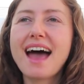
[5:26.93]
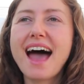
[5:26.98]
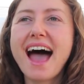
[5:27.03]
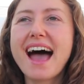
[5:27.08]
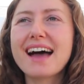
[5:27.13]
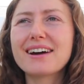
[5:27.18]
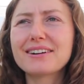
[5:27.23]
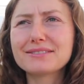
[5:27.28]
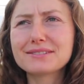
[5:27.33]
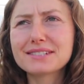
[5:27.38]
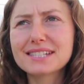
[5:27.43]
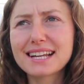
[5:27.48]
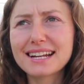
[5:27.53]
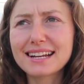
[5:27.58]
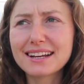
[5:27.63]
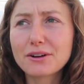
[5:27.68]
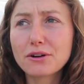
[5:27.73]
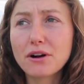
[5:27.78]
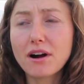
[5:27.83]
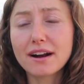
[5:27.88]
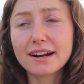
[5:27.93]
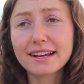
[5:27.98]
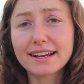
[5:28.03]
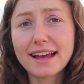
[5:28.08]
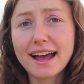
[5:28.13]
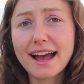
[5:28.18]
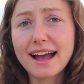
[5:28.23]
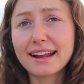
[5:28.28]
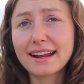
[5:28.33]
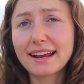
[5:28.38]
and I was getting chronic
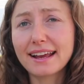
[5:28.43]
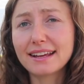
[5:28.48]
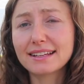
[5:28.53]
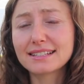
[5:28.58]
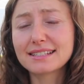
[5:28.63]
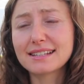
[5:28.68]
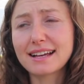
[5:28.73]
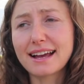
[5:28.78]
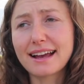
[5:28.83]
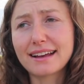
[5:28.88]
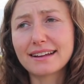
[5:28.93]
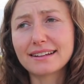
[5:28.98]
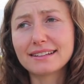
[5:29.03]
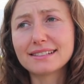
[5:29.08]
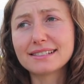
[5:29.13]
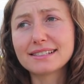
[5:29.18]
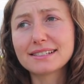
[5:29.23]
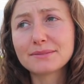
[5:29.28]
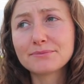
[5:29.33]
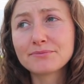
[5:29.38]
headaches, and